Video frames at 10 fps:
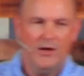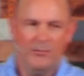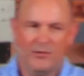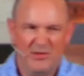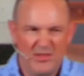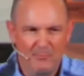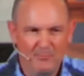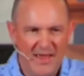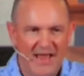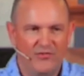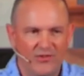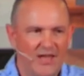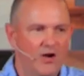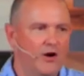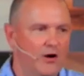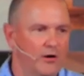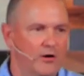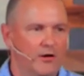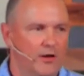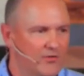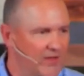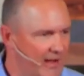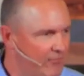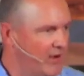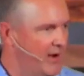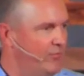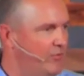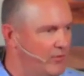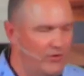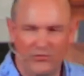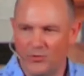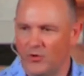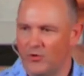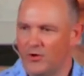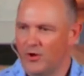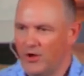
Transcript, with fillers: I'm going to be the best hitter that's ever come through this school.